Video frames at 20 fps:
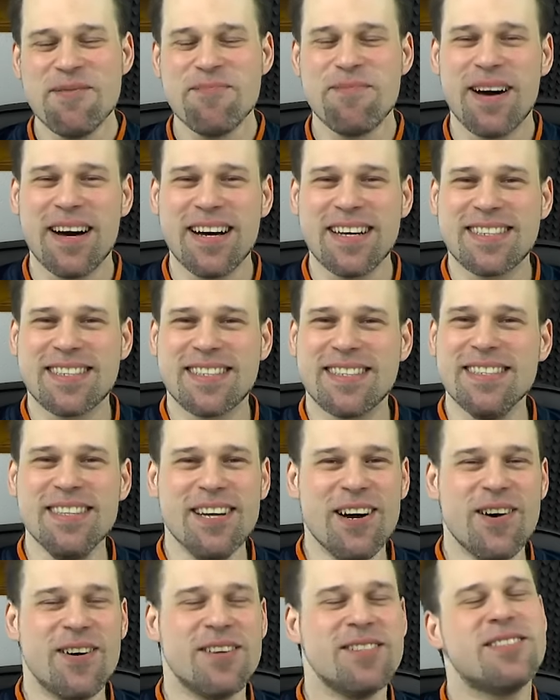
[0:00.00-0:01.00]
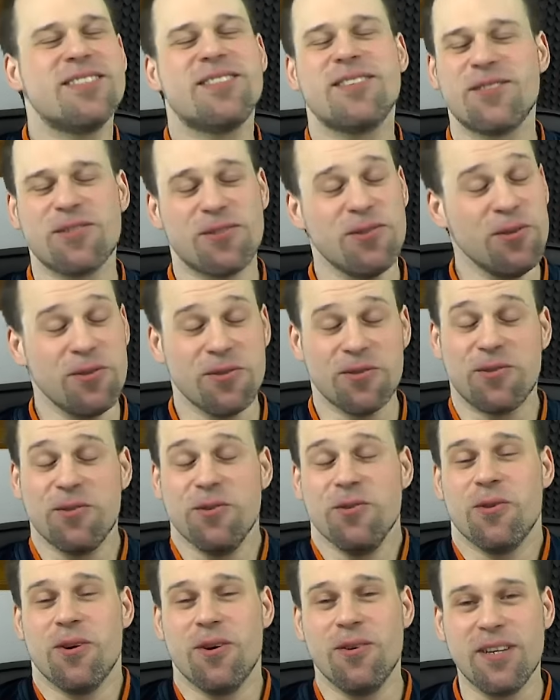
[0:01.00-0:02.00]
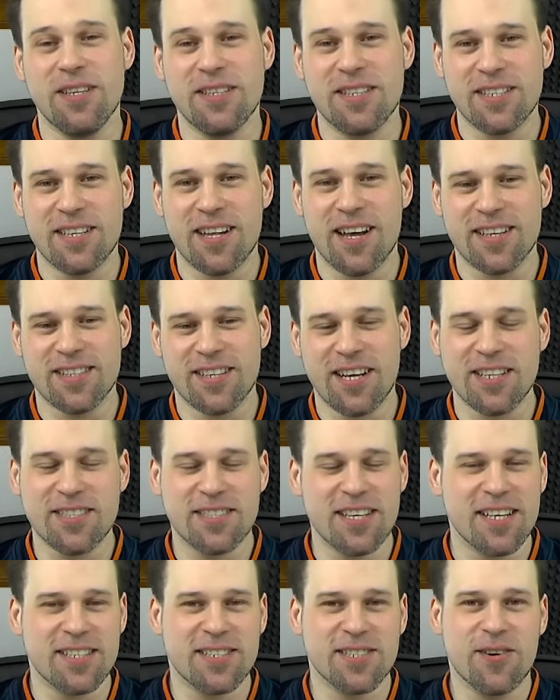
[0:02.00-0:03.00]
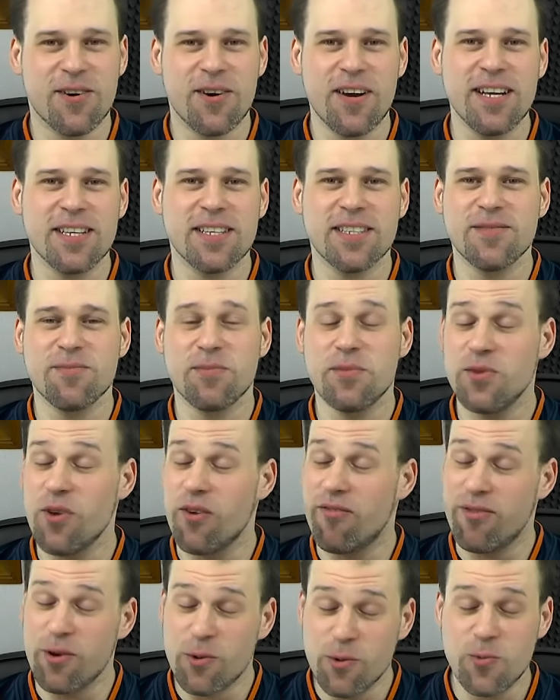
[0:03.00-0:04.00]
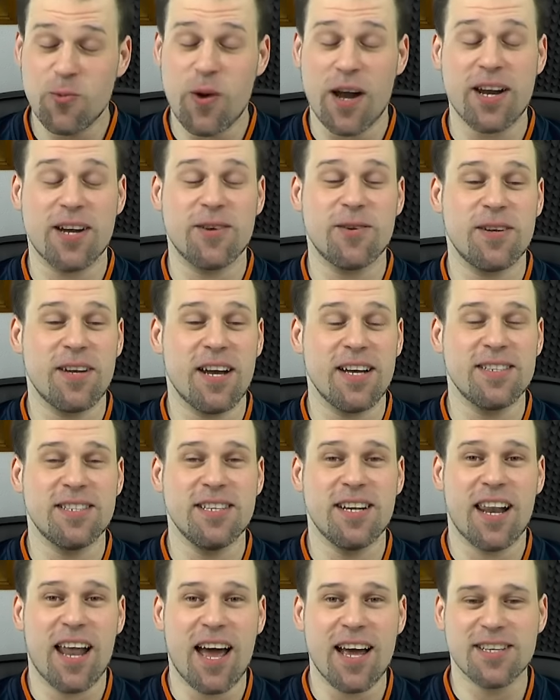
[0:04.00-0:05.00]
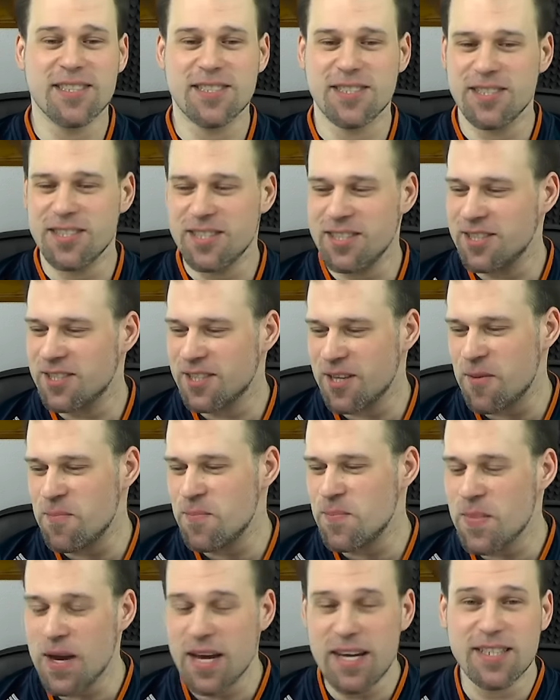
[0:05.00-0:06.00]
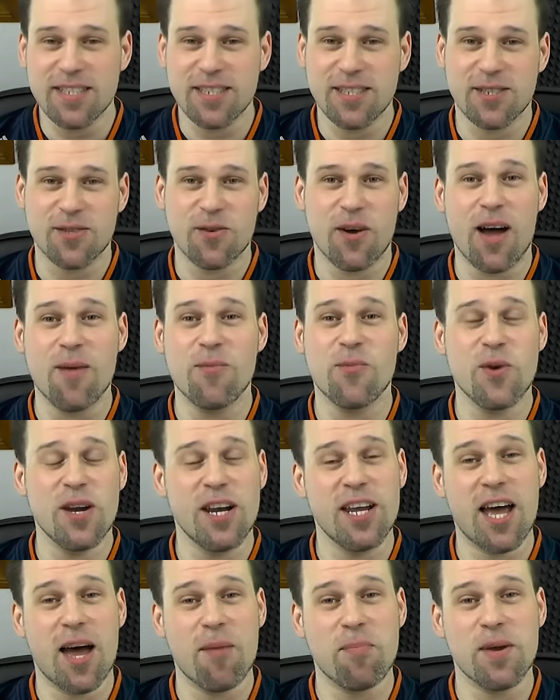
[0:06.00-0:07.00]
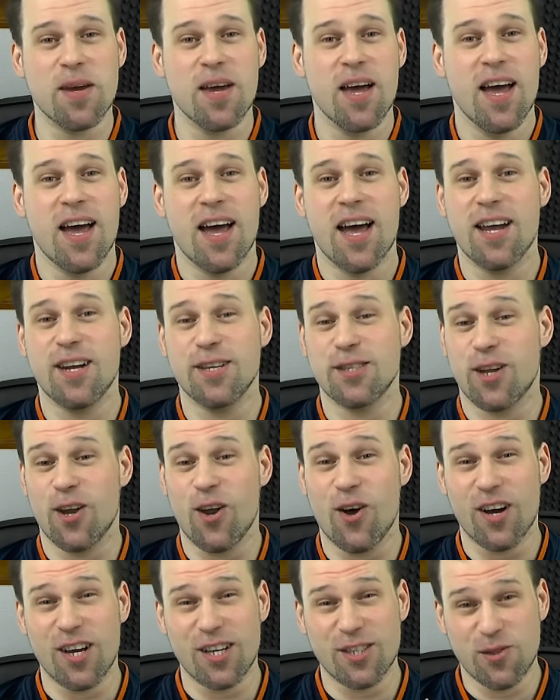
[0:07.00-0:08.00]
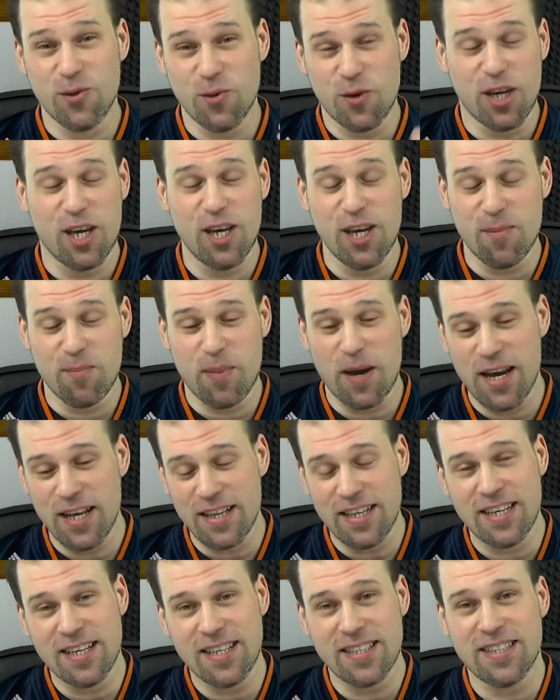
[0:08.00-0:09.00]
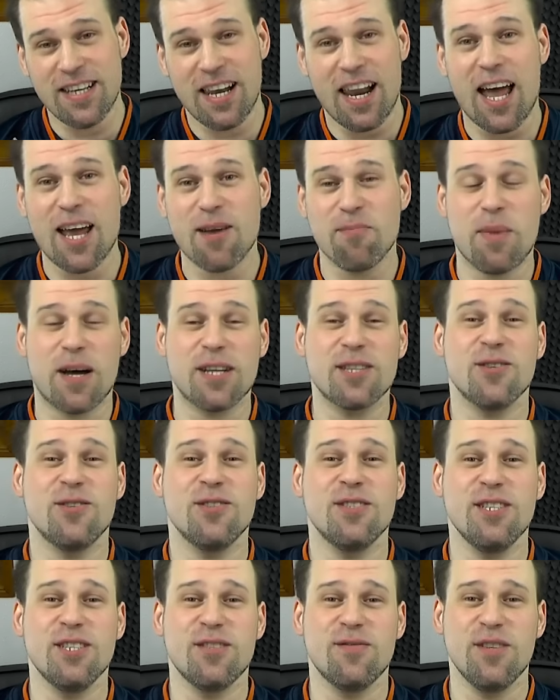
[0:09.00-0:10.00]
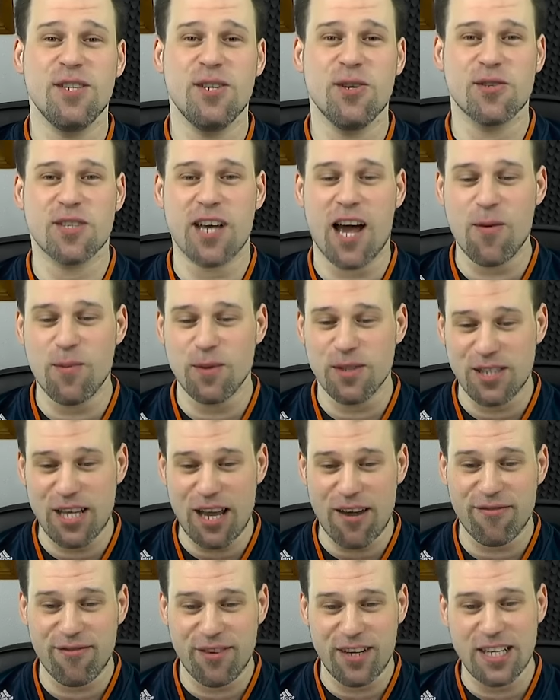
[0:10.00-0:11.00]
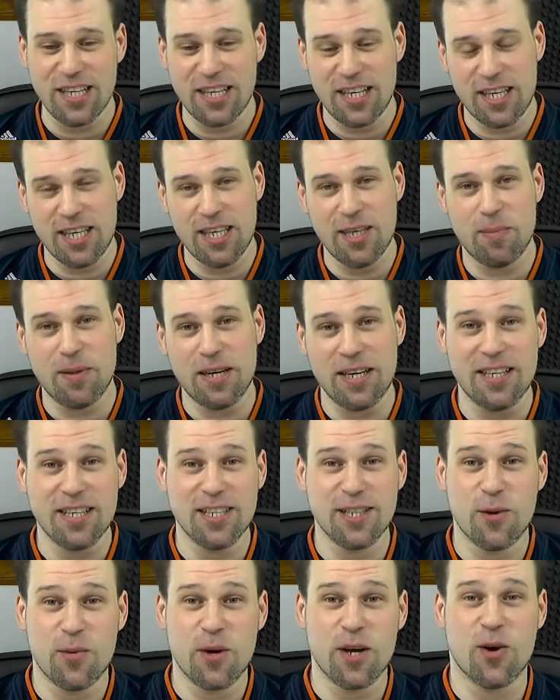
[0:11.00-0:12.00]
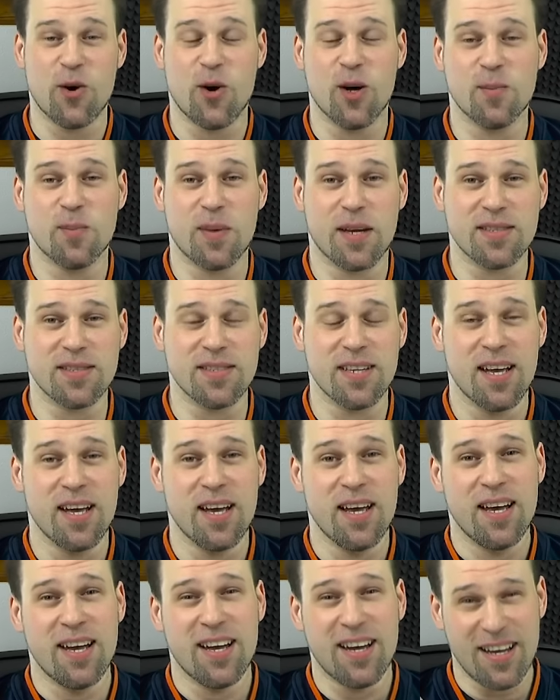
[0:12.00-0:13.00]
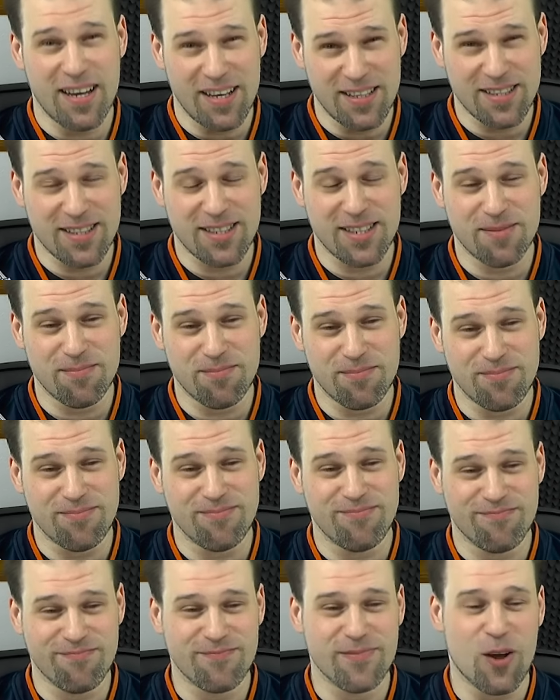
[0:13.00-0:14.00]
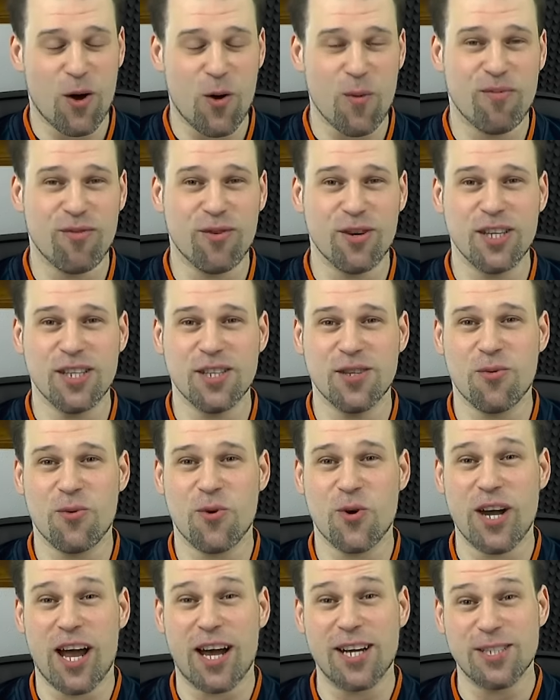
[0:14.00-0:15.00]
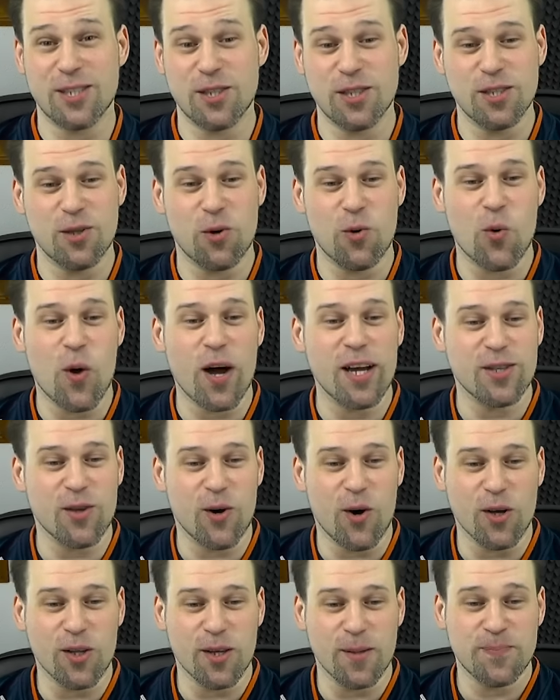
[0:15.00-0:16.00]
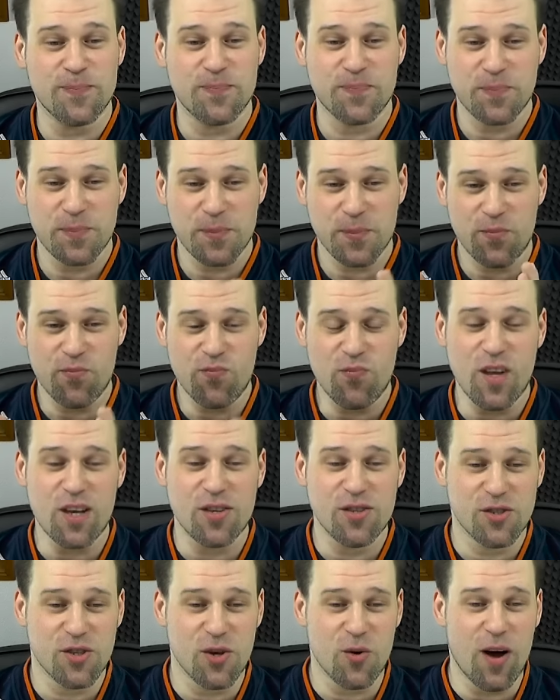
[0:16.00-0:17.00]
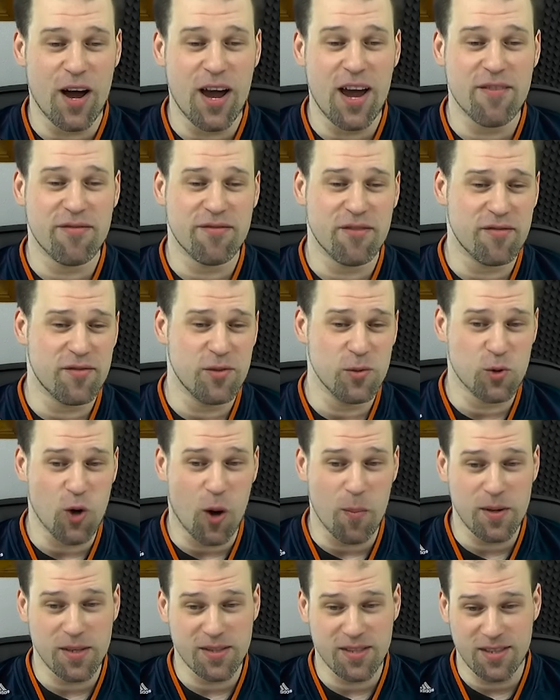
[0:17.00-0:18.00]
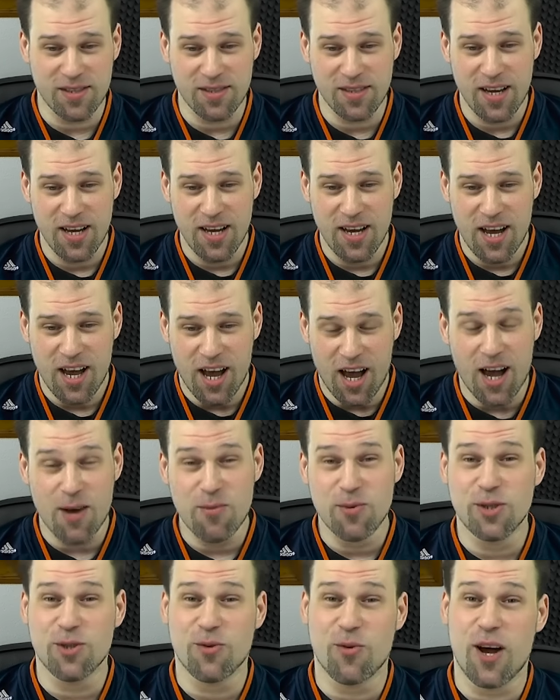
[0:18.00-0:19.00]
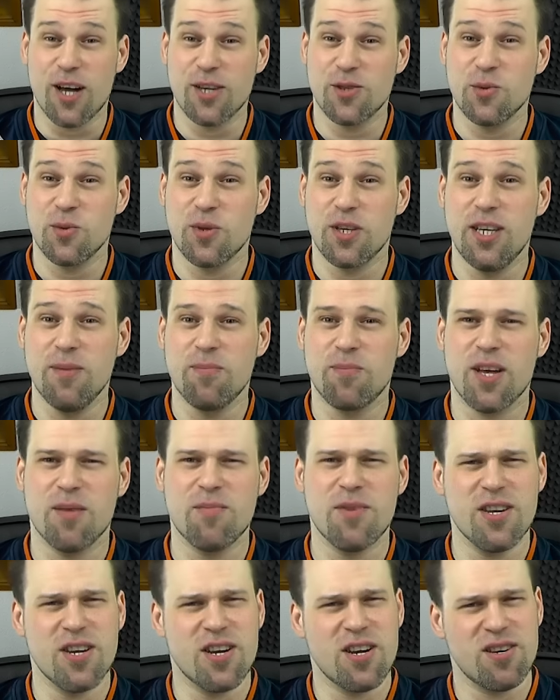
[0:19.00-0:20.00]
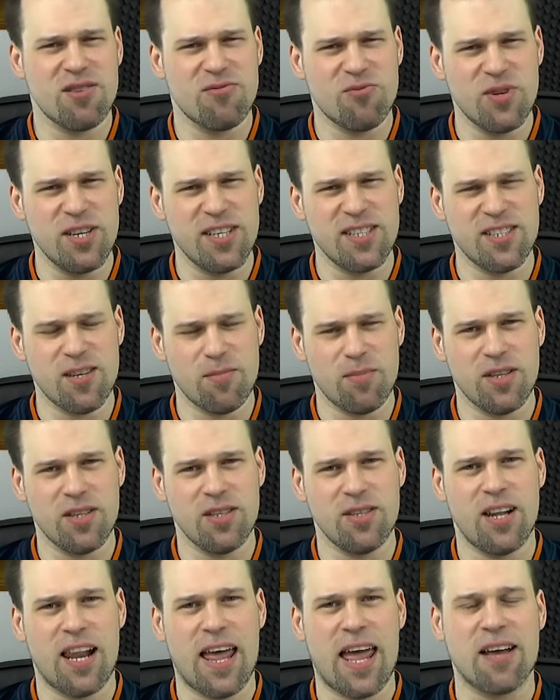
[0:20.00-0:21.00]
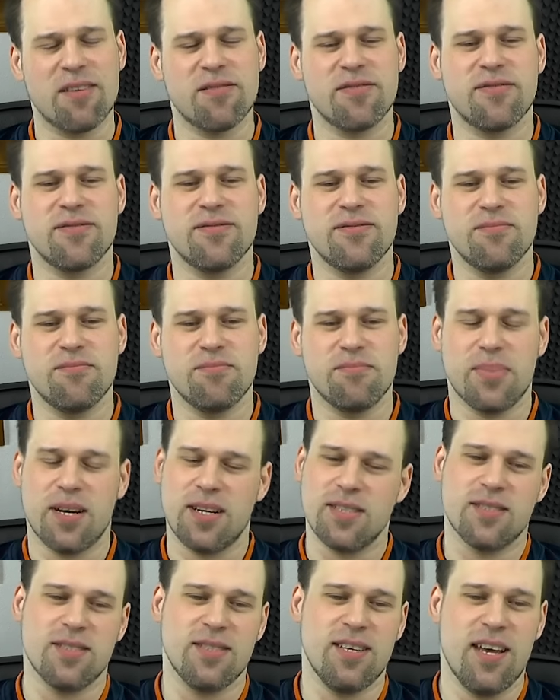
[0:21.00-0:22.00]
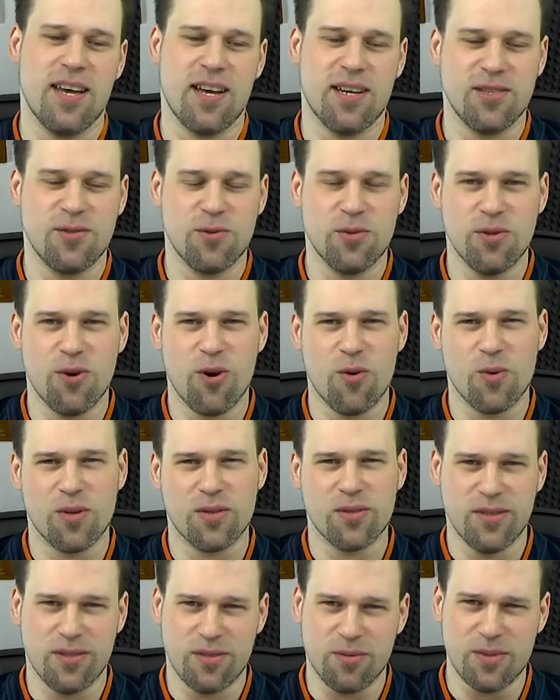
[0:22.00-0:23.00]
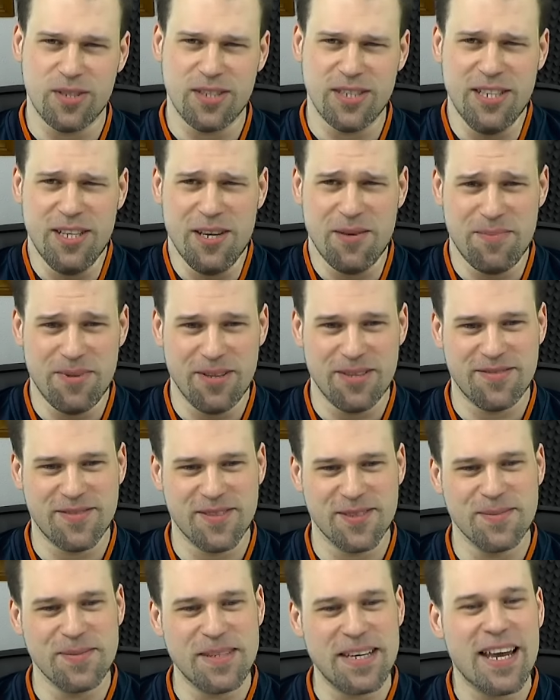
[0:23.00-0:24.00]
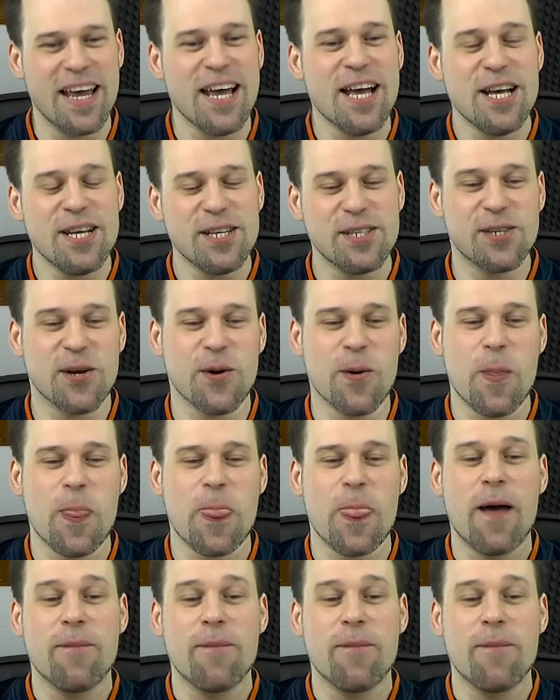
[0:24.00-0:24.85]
But no, two only dislikes, that's great. And 119 likes, this is amazing. So I'm really happy. And as long as you keep hitting the like button on these videos, I will definitely keep hitting the record button. And hopefully in the right order. So I have a few topics and I will try to keep them in a reasonable length. But yeah, you know what is reasonable for me. So